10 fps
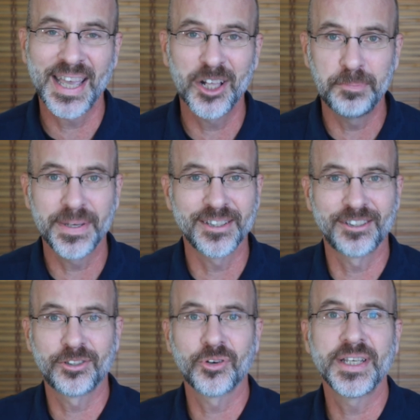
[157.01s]
helping
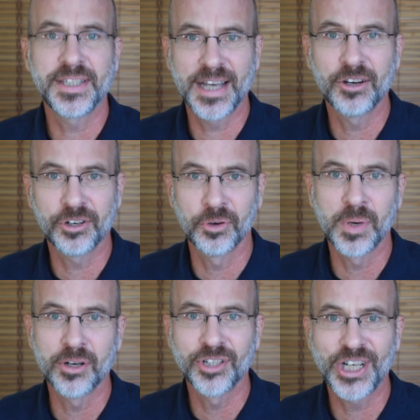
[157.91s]
stressed out
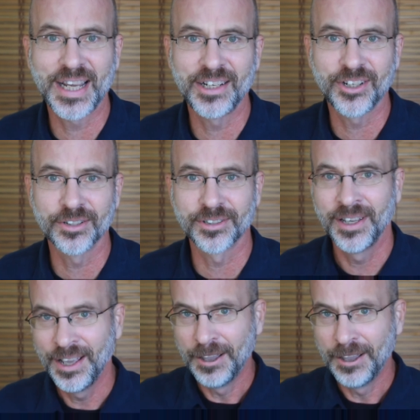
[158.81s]
career changers